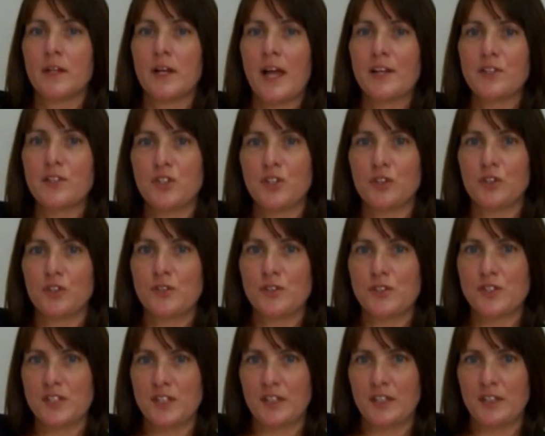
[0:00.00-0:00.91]
As you can
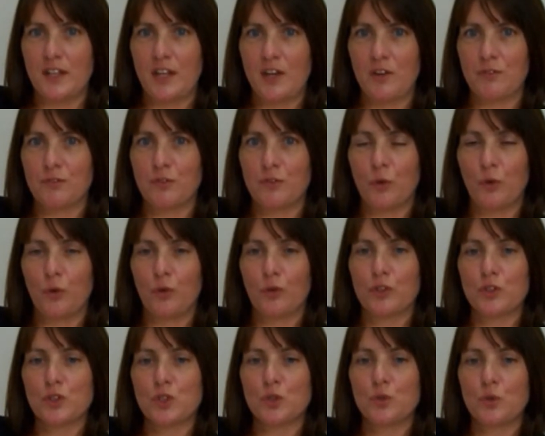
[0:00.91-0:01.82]
see, therefore,
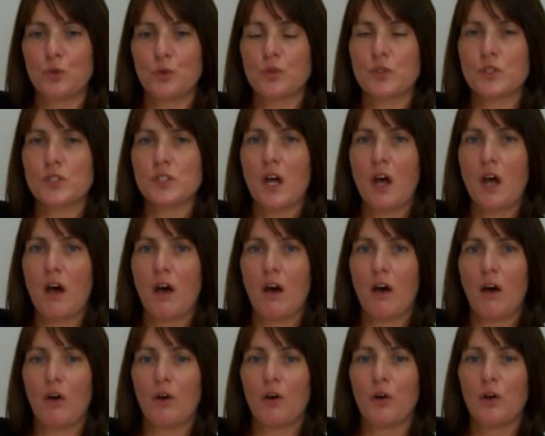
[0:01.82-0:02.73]
the talks
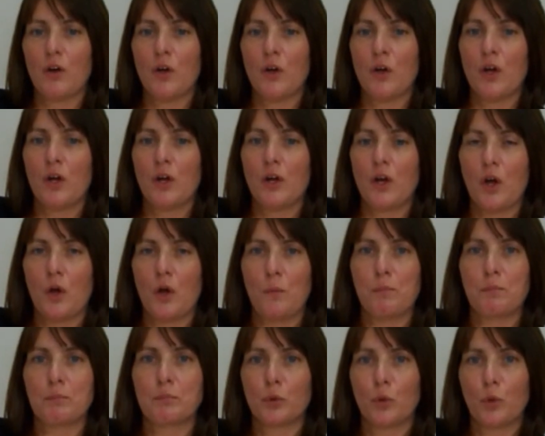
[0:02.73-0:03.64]
are uh,
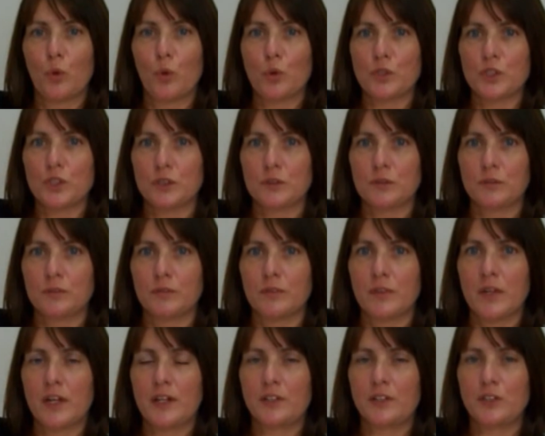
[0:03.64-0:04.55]
broad
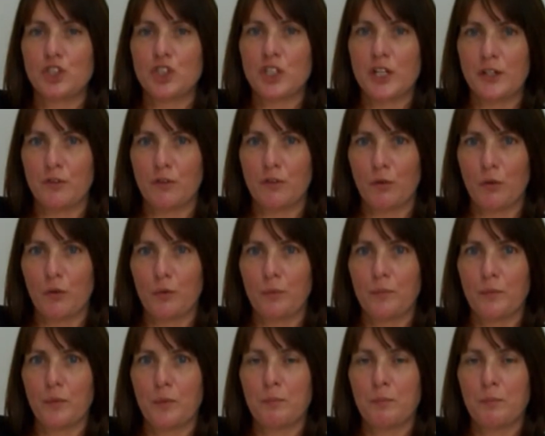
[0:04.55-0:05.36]
and general,